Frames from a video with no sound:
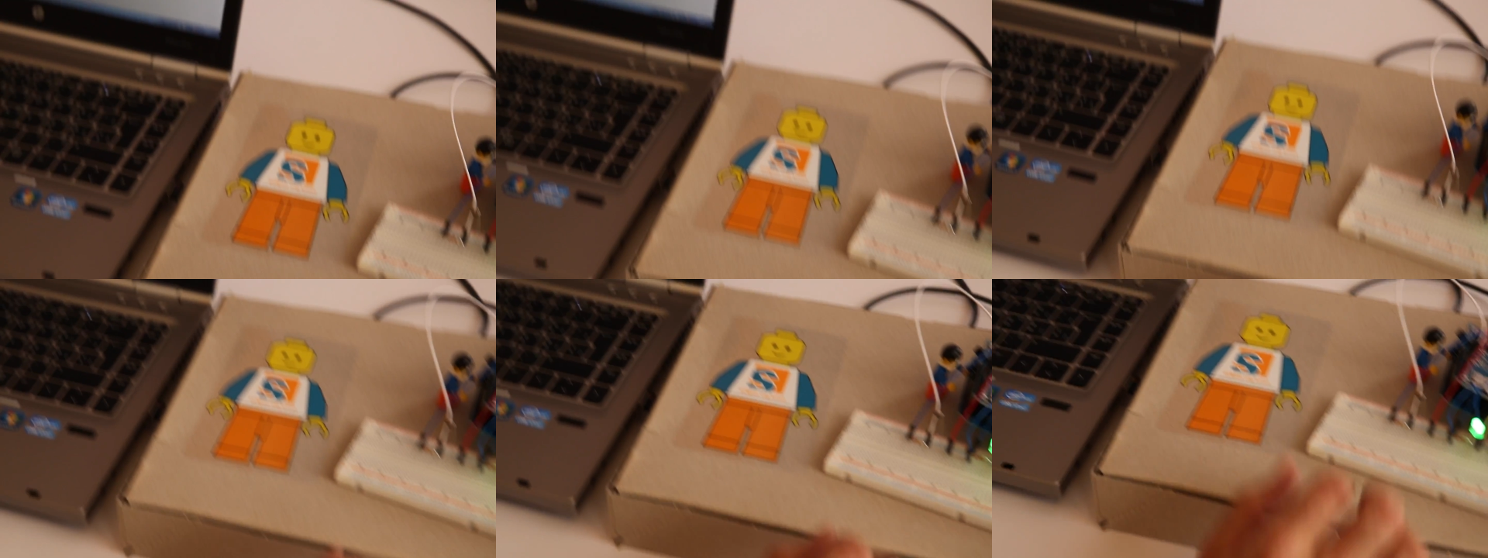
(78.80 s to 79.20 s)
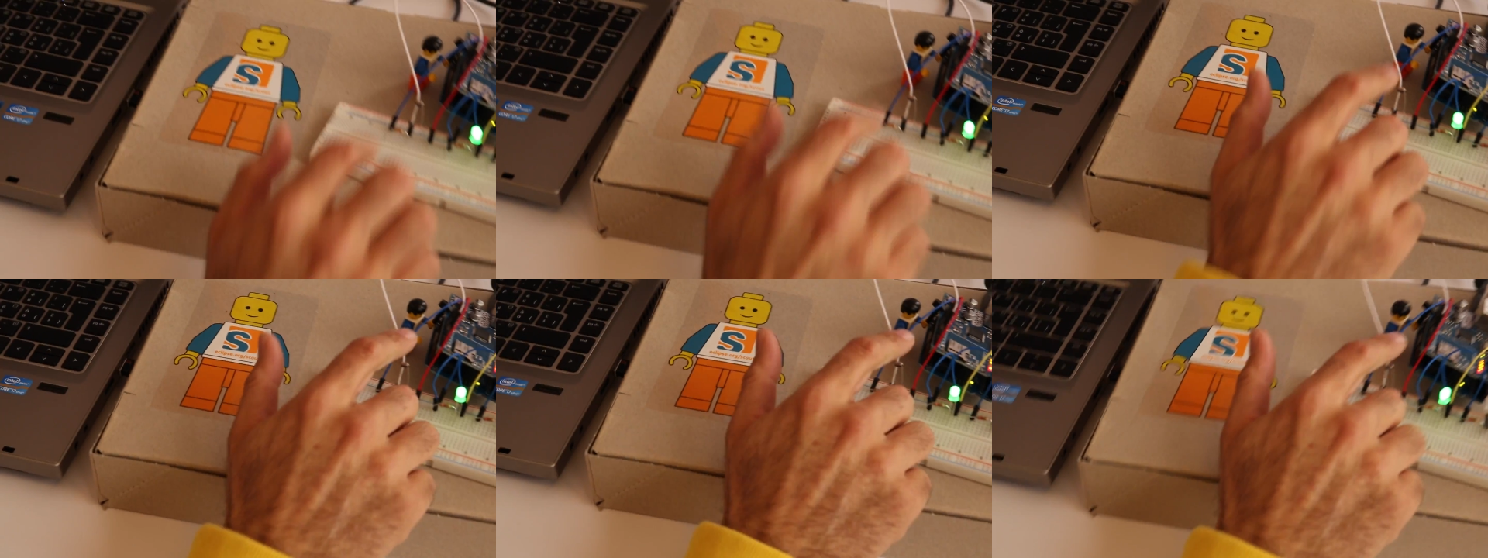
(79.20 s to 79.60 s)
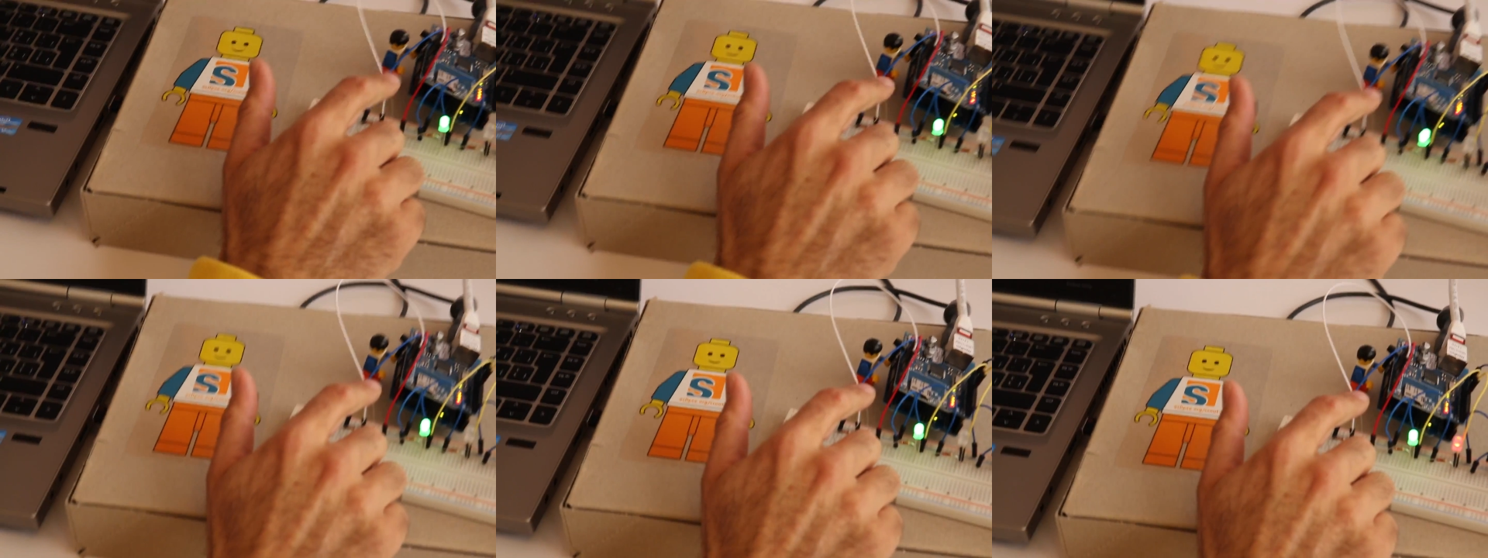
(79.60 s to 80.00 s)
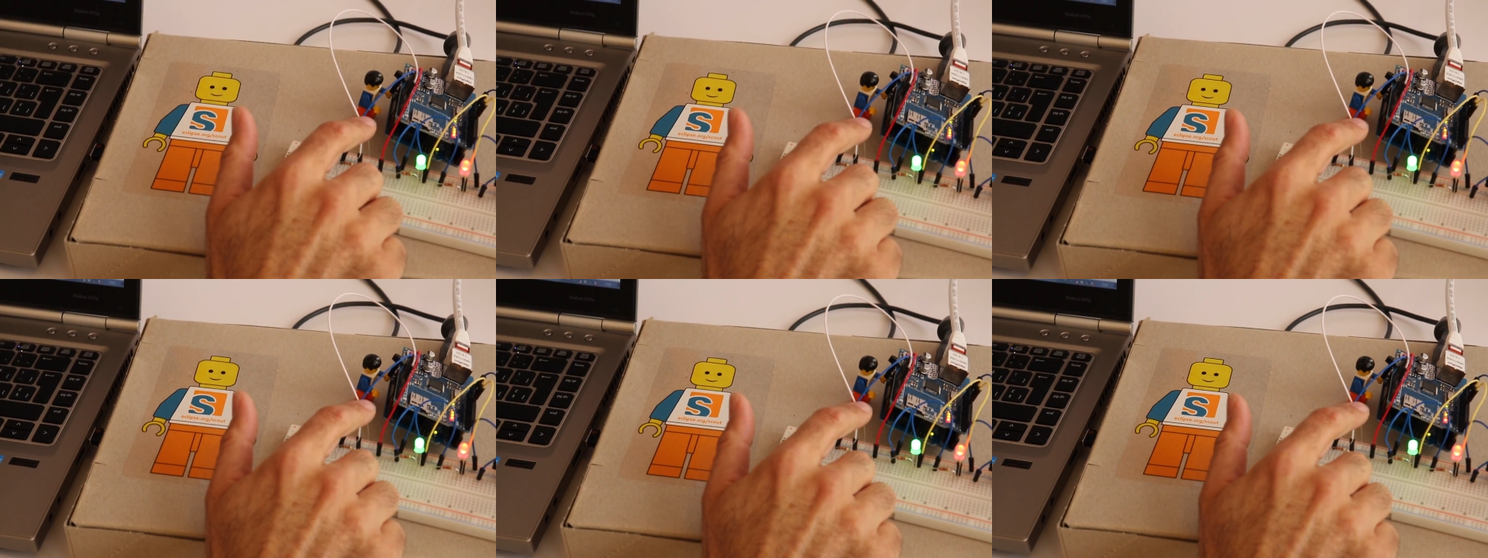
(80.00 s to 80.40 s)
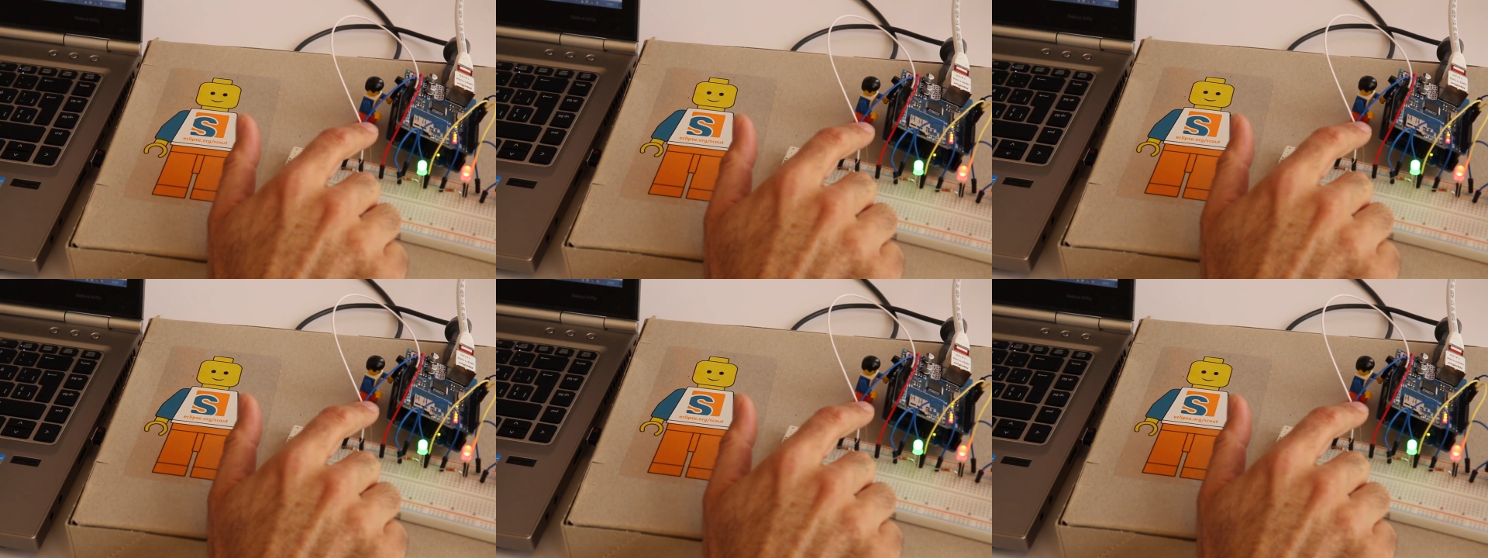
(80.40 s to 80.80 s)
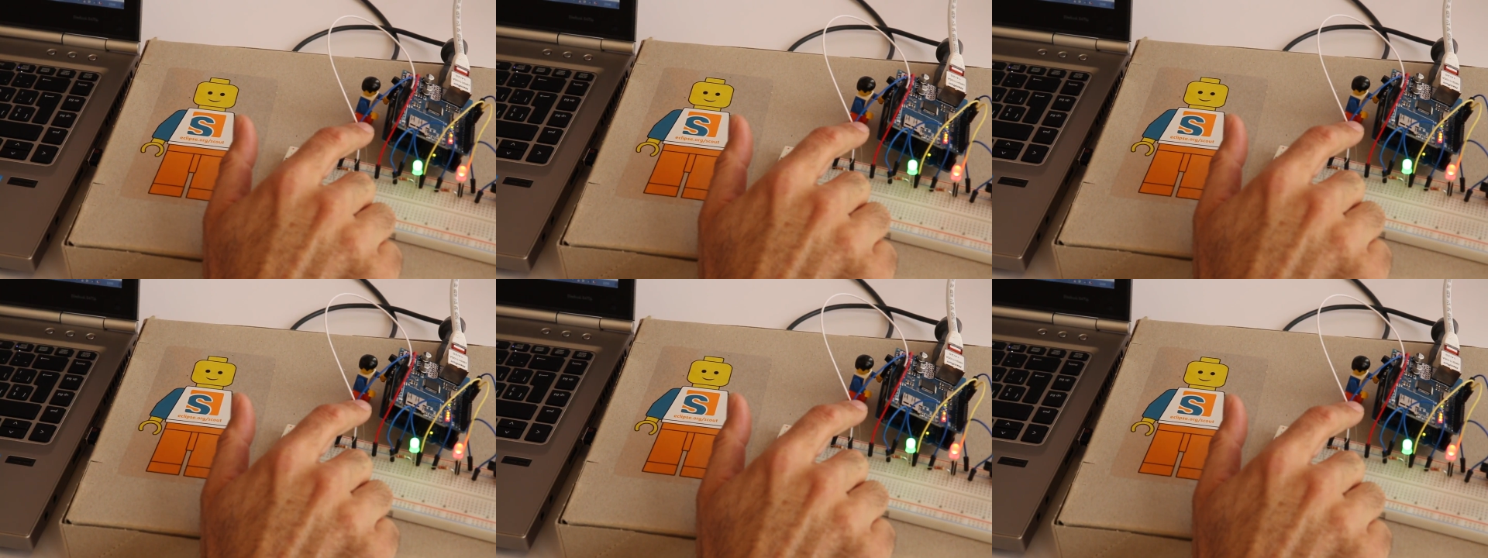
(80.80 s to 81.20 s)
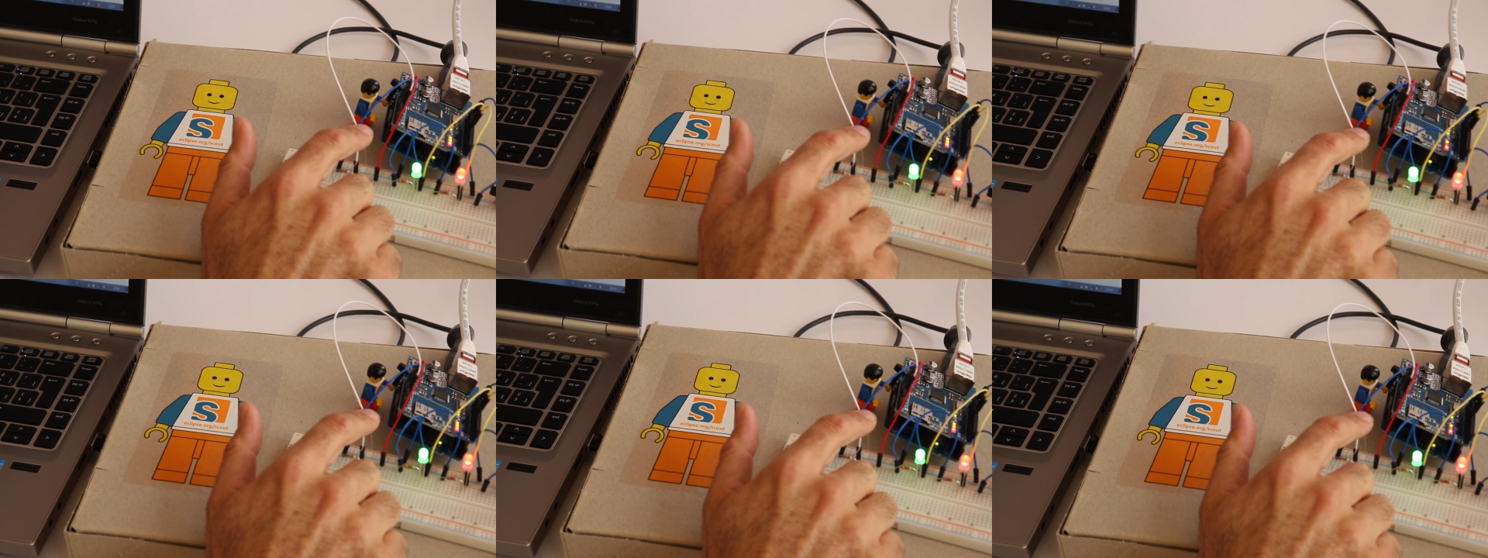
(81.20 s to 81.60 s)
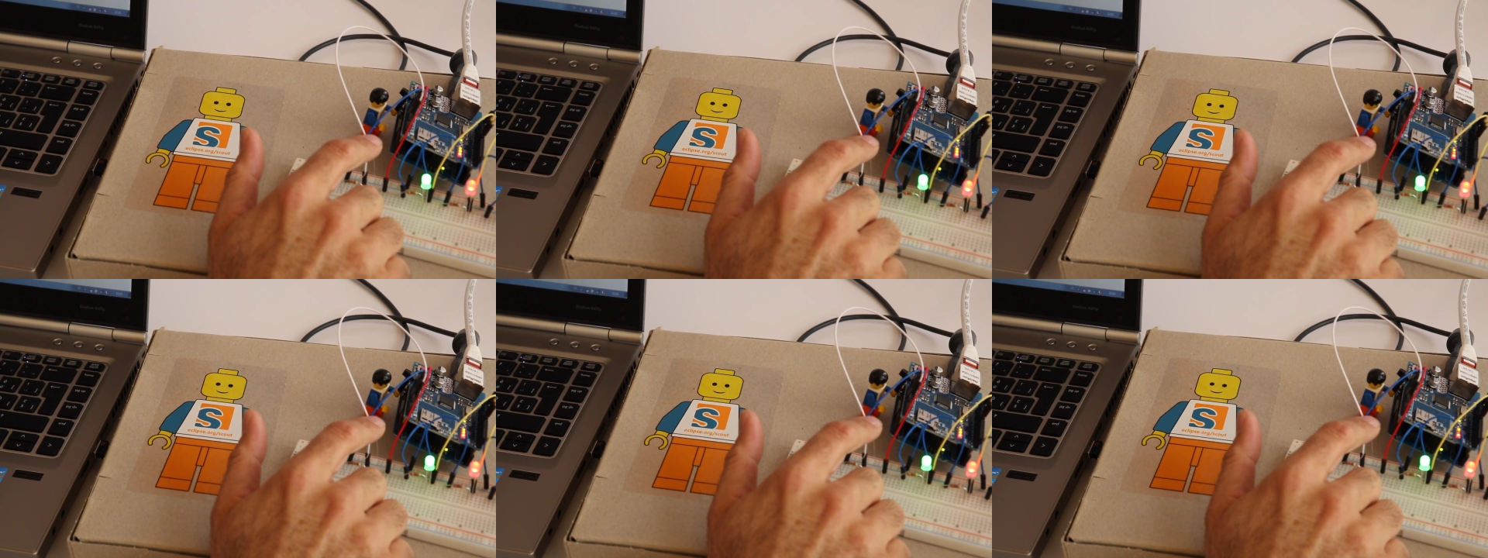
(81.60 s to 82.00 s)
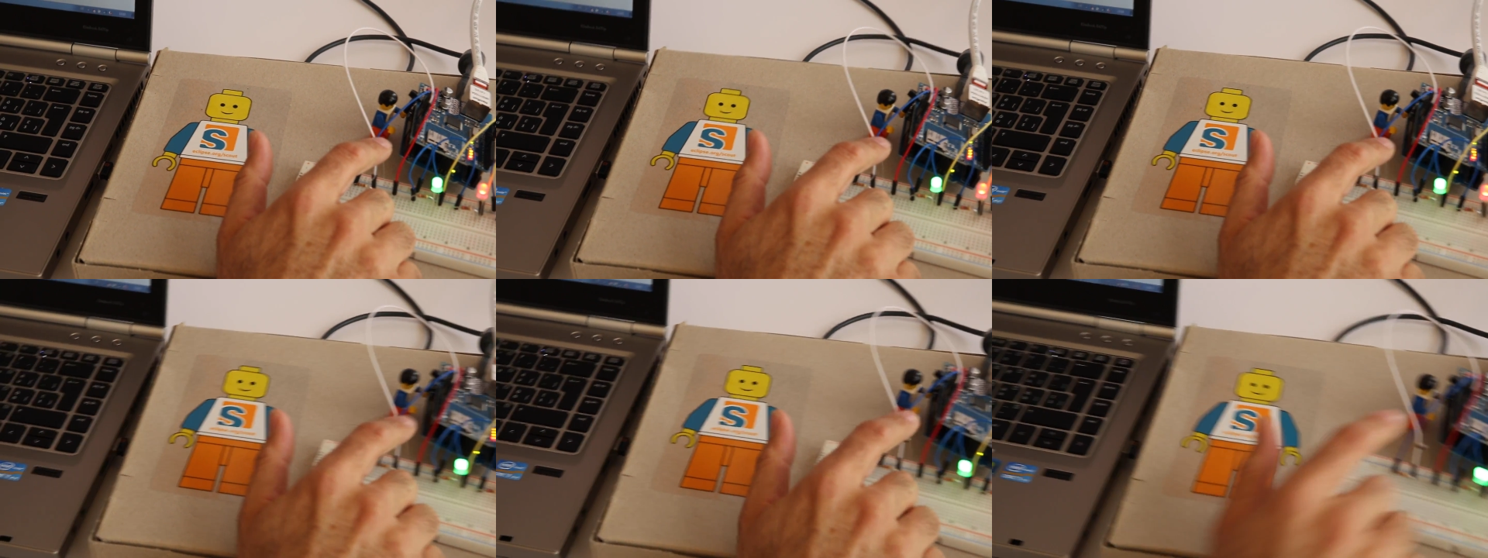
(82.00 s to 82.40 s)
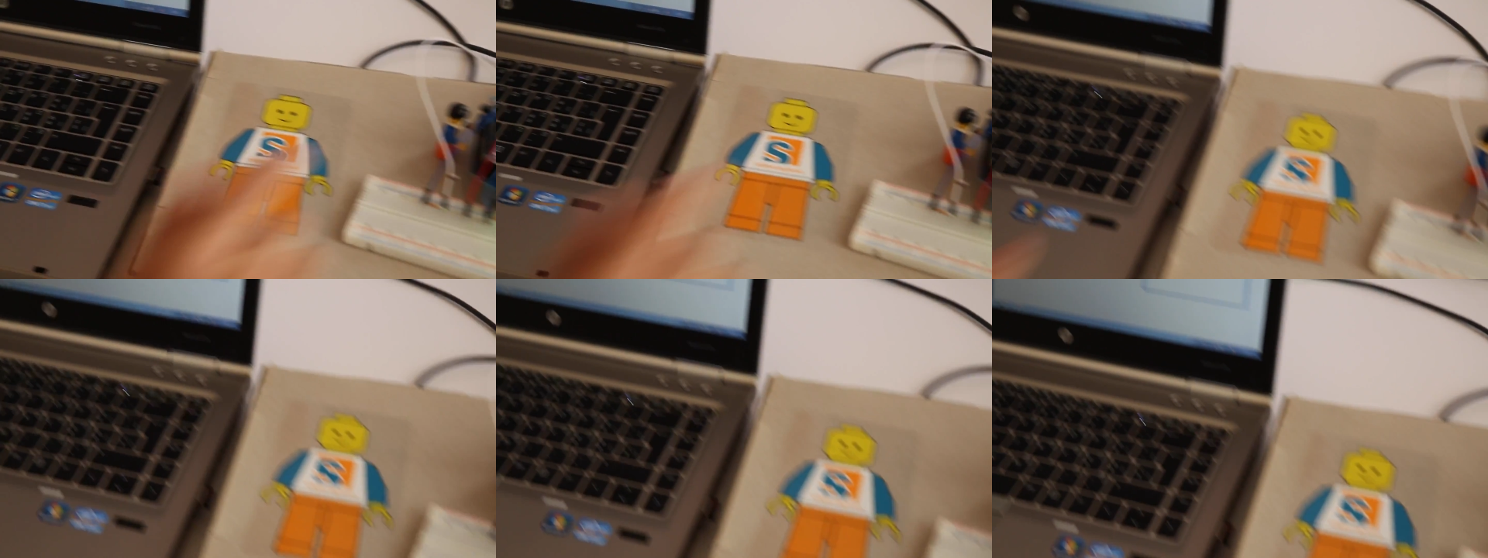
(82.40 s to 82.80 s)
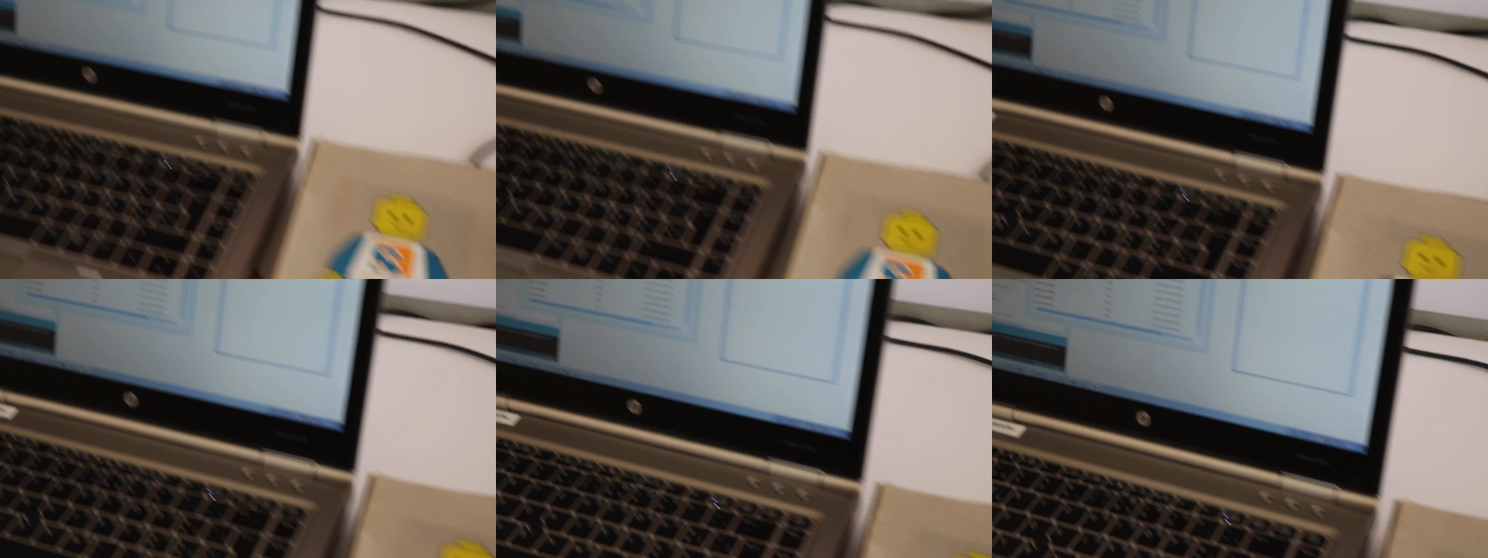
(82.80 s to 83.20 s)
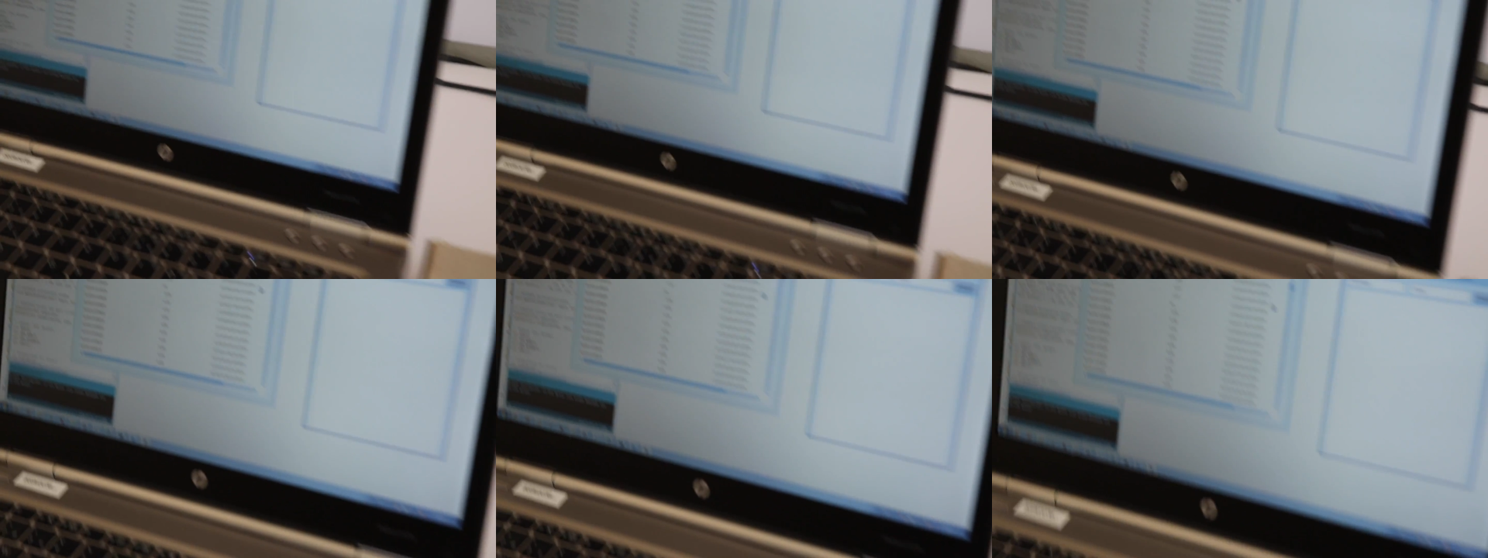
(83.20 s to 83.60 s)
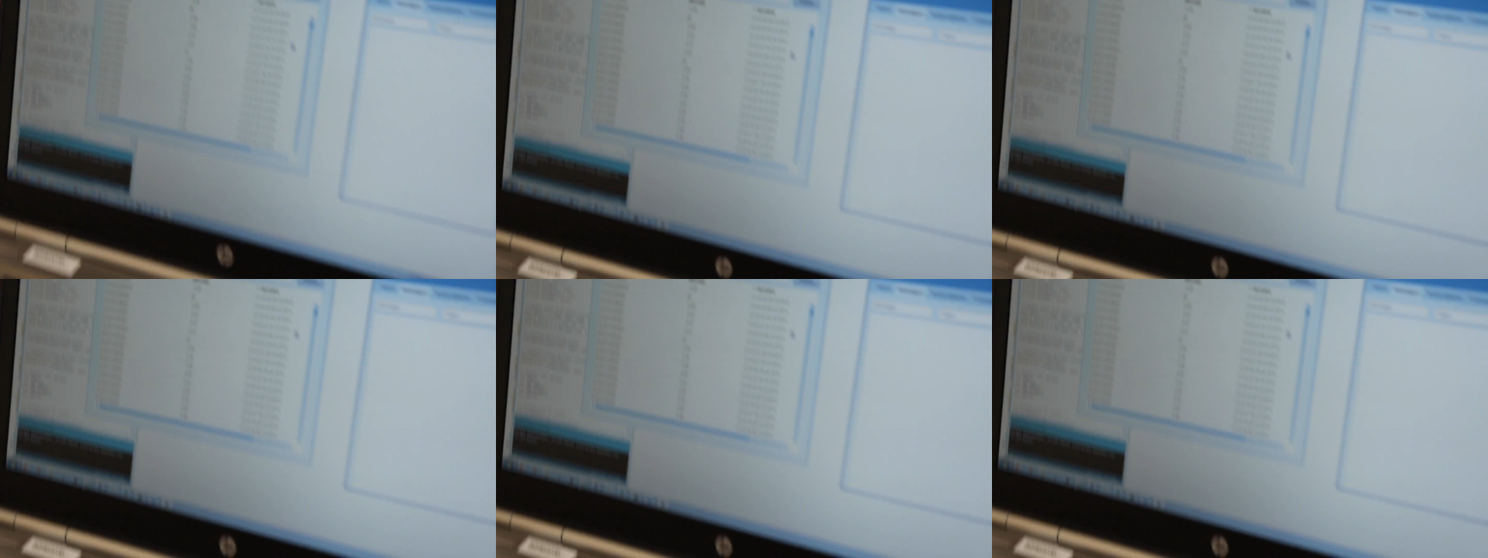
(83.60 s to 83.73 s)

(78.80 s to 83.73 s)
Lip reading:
Nobody's mouth can be seen.